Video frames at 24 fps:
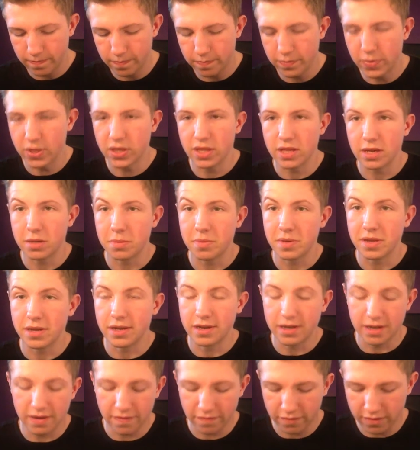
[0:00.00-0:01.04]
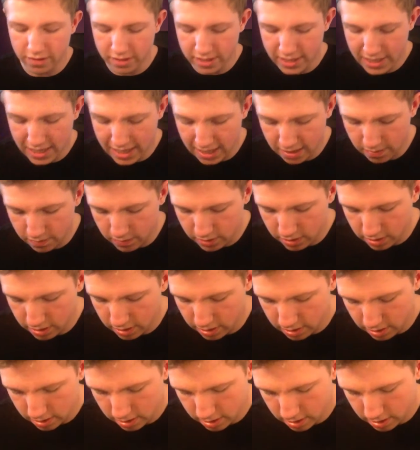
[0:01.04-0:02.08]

but they'll be at a different time, so